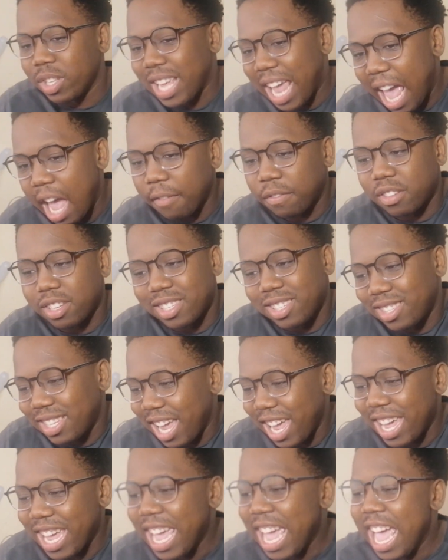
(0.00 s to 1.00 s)
will have to
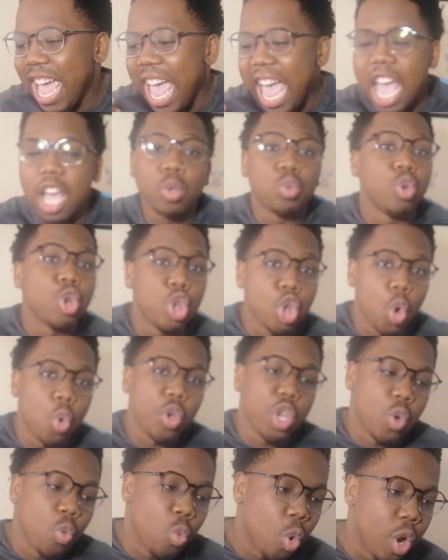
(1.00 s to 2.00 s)
say, as we
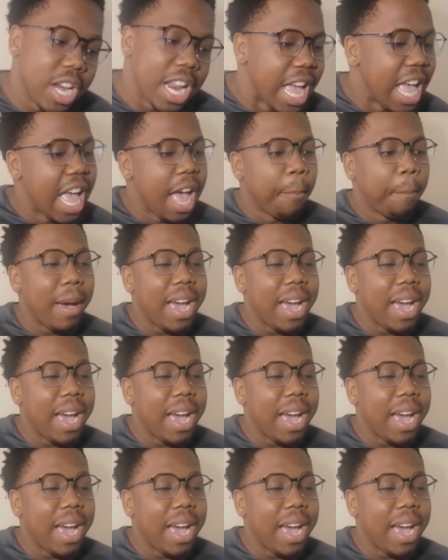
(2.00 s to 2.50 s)
know he would.